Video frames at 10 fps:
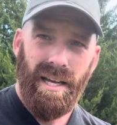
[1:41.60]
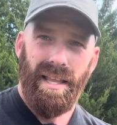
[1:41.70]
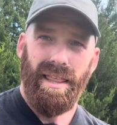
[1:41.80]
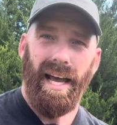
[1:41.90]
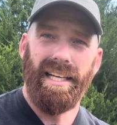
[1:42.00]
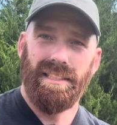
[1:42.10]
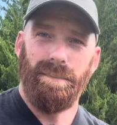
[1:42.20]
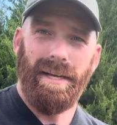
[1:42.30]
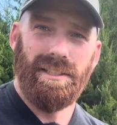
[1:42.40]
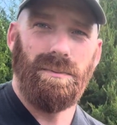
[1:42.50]
that is the
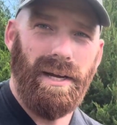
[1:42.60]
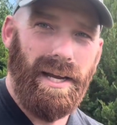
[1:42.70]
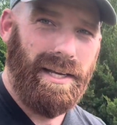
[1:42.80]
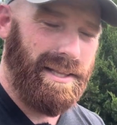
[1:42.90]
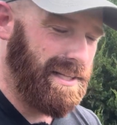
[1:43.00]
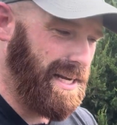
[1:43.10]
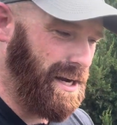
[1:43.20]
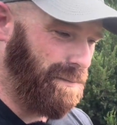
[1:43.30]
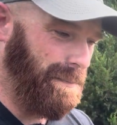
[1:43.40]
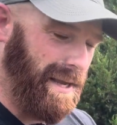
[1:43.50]
biggest way to
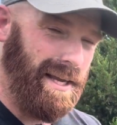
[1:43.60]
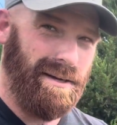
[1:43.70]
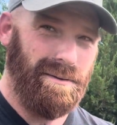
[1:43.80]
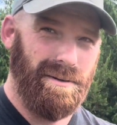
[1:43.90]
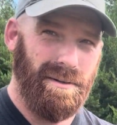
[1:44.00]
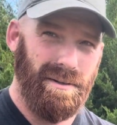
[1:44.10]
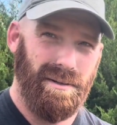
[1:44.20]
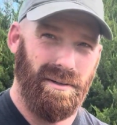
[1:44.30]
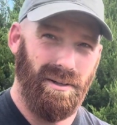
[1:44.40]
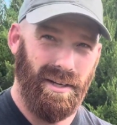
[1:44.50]
help me
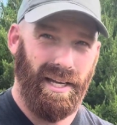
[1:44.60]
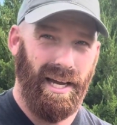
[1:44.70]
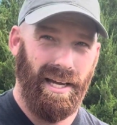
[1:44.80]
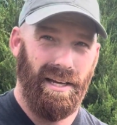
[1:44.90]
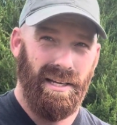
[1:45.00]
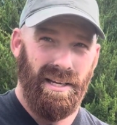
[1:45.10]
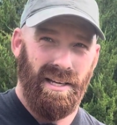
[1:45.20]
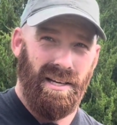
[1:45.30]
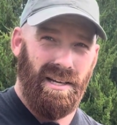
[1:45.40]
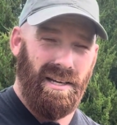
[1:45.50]
look at
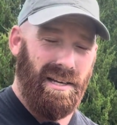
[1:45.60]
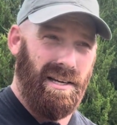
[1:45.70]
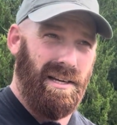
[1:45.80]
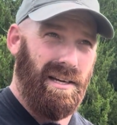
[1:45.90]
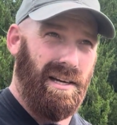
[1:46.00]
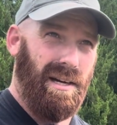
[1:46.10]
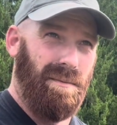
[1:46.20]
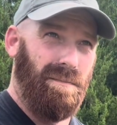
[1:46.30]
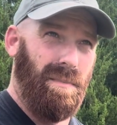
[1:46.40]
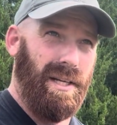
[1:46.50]

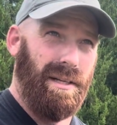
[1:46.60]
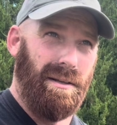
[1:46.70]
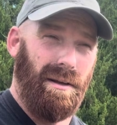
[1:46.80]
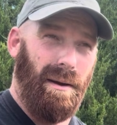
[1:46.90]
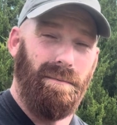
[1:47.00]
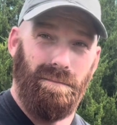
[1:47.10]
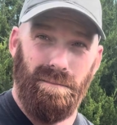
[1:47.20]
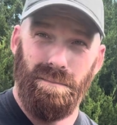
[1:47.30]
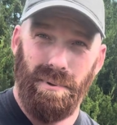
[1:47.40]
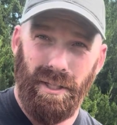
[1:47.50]
when I'm
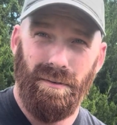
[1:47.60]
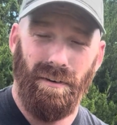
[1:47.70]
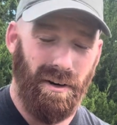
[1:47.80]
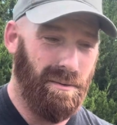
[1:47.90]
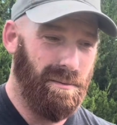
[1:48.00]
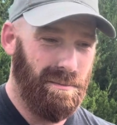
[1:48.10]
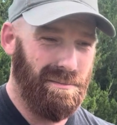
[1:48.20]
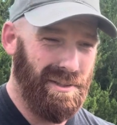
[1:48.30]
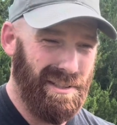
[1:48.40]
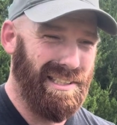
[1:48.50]
pretty far,
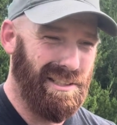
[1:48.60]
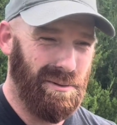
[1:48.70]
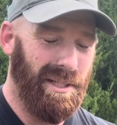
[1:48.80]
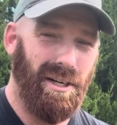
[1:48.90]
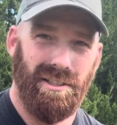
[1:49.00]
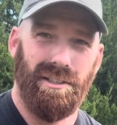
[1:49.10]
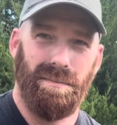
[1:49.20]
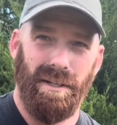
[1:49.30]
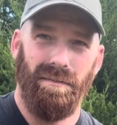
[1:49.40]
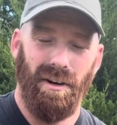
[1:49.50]
20 yards is
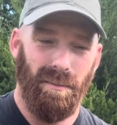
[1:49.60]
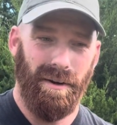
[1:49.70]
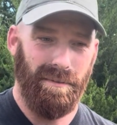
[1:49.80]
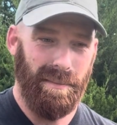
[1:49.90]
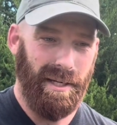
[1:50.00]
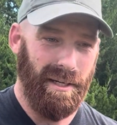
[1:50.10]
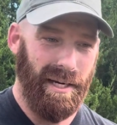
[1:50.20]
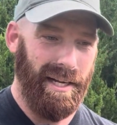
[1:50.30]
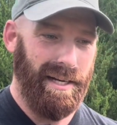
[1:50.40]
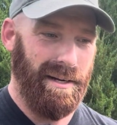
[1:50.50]
pretty far away from deer,
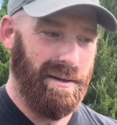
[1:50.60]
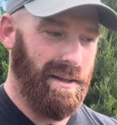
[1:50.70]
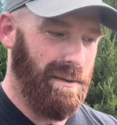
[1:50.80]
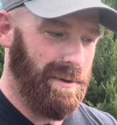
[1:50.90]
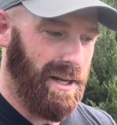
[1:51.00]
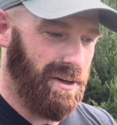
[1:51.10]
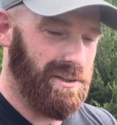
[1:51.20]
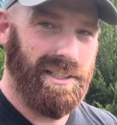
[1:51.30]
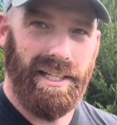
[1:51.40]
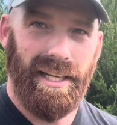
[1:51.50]
and when they all
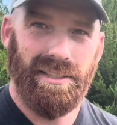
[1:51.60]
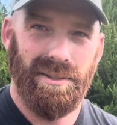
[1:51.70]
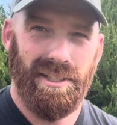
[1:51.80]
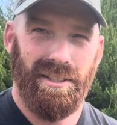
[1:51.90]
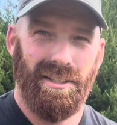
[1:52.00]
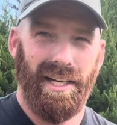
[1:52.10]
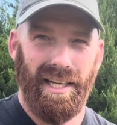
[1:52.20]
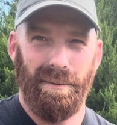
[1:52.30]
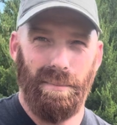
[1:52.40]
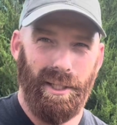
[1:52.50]
stand next to each other, they
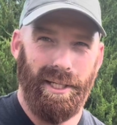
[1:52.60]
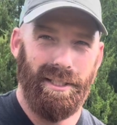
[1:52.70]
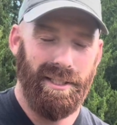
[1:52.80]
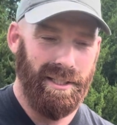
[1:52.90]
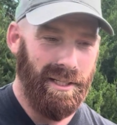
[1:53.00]
kind of blend.